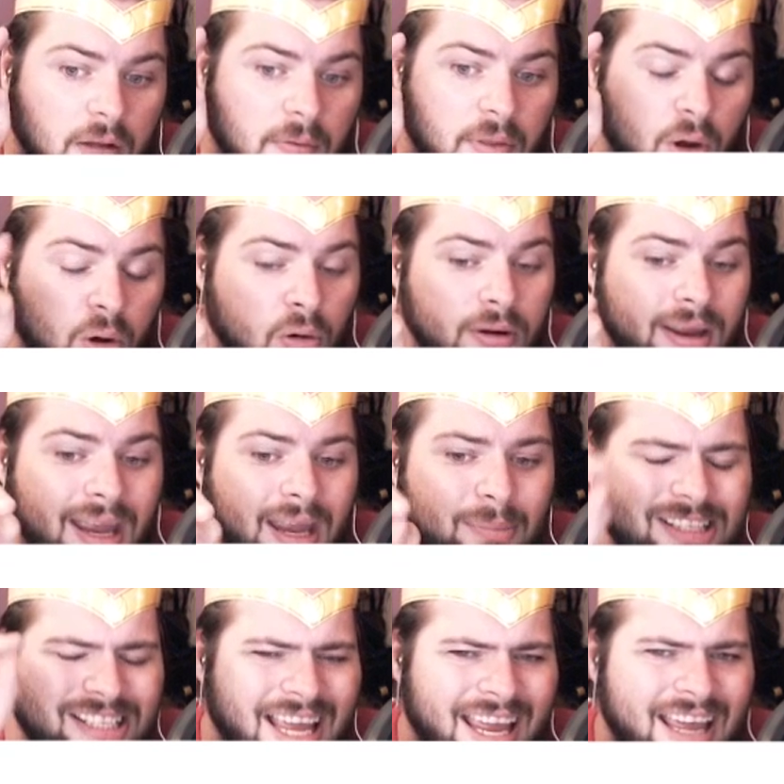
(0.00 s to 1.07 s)
the whole game
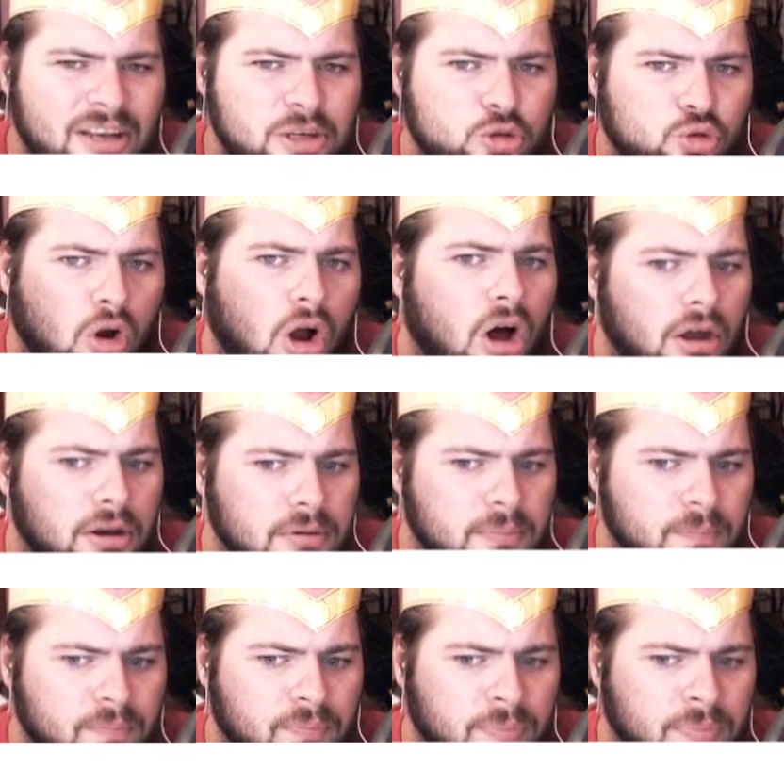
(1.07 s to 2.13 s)
is hand-drawn.
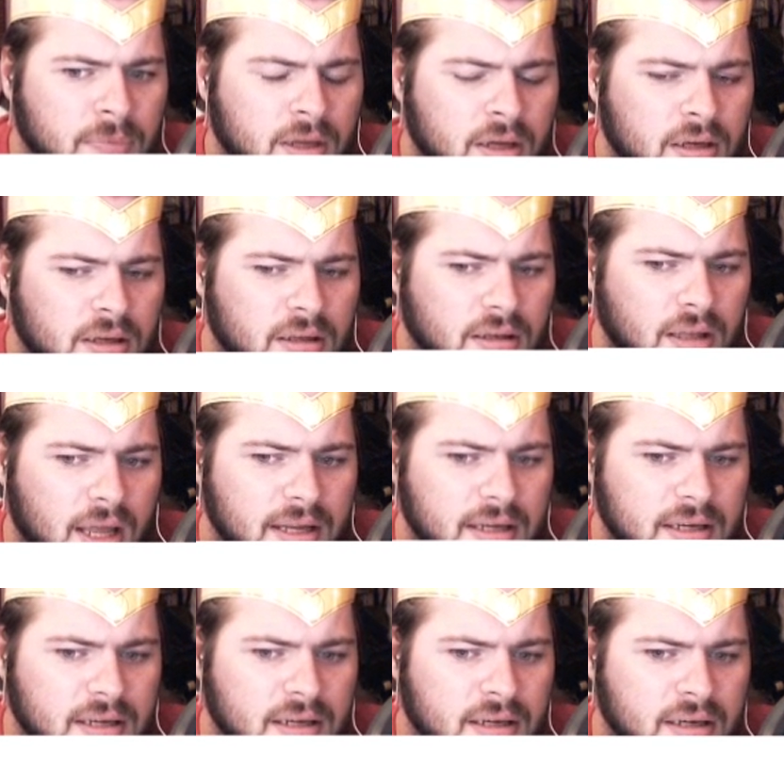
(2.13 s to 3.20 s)

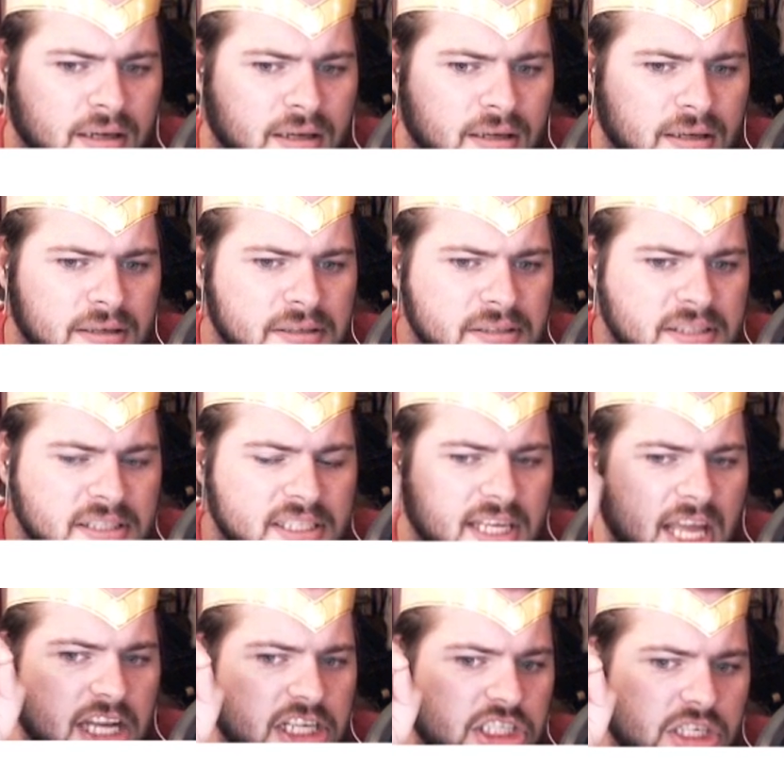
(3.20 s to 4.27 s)
Like,
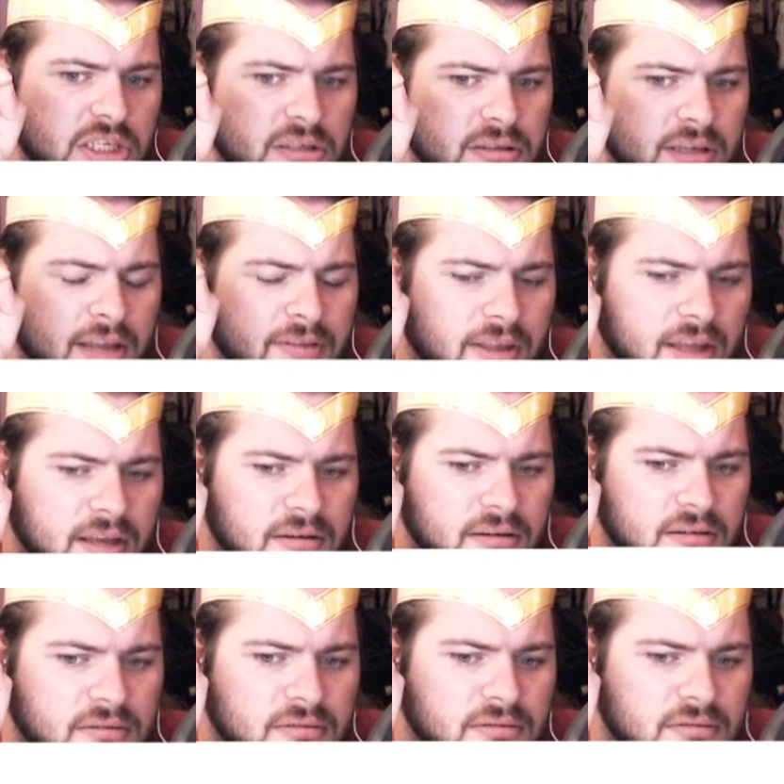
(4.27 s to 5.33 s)
sketched, and
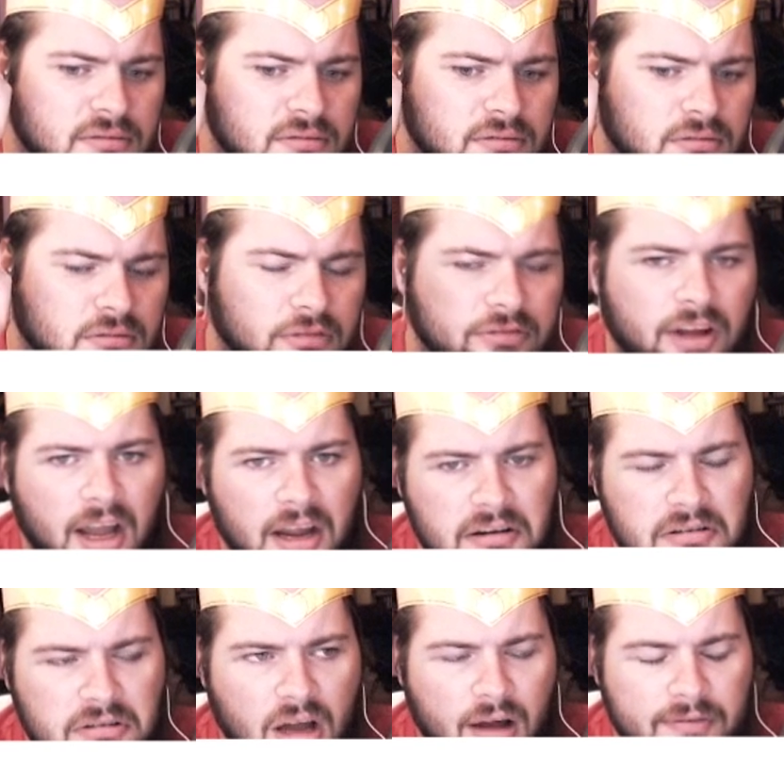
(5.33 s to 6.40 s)
then
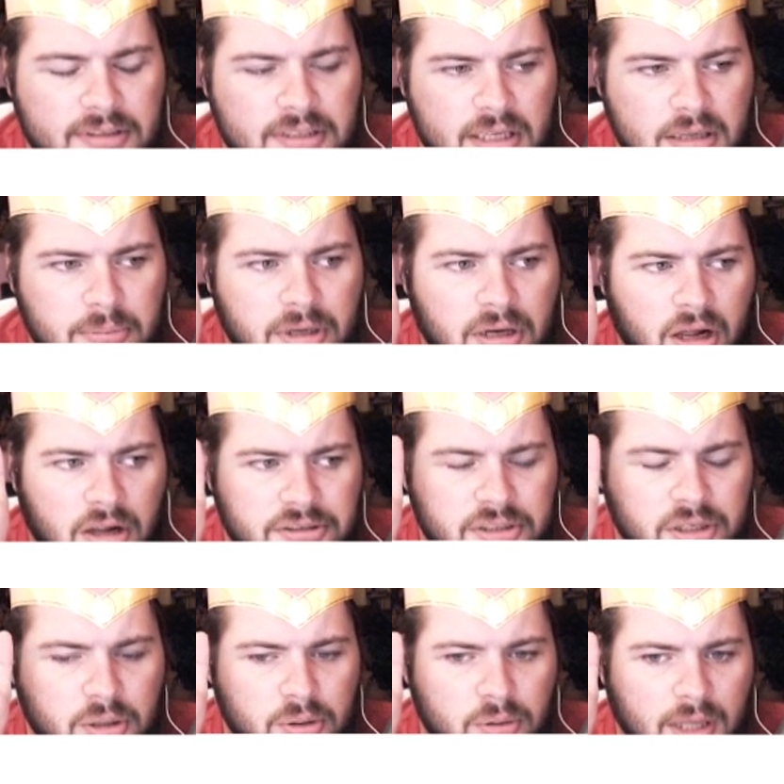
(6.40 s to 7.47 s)
refined, obviously, but
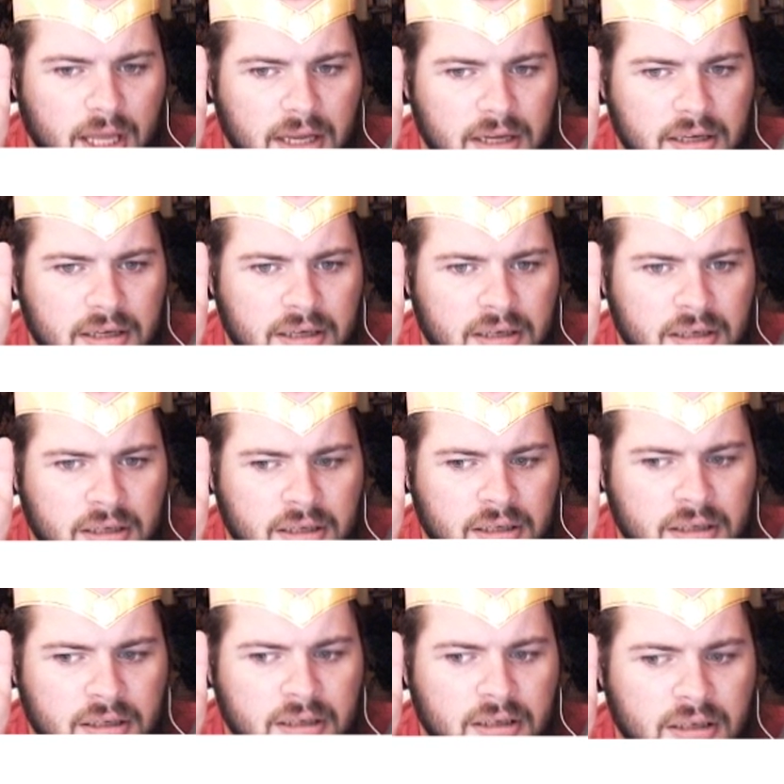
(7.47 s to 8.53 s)
also, like...
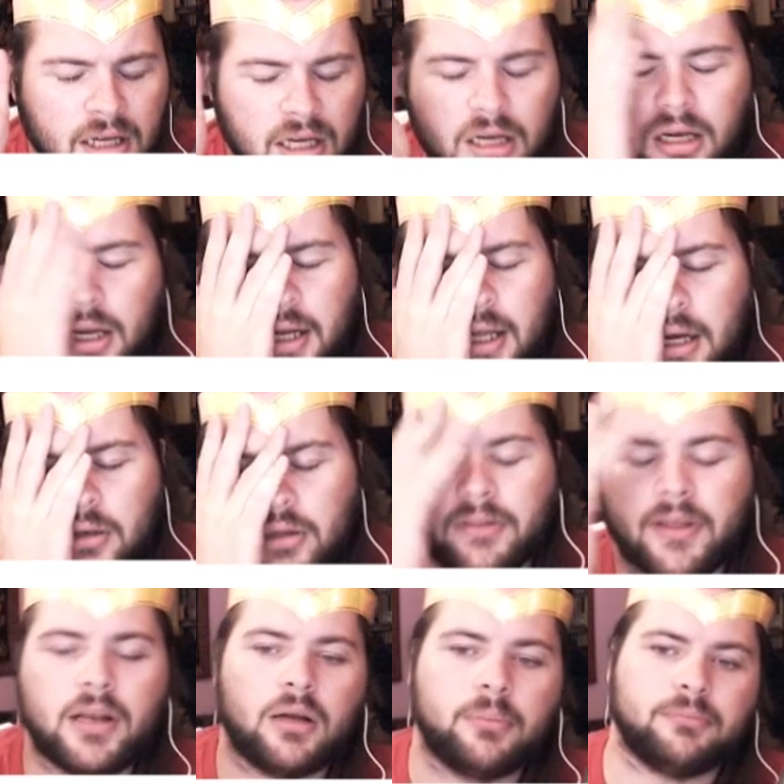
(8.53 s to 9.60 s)
I gotta look
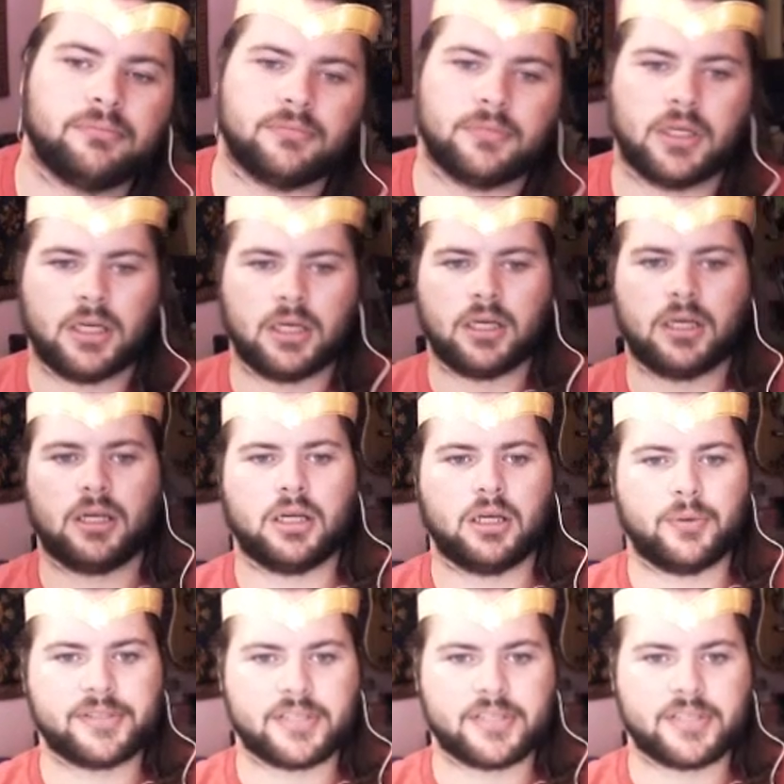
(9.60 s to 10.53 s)
at that. One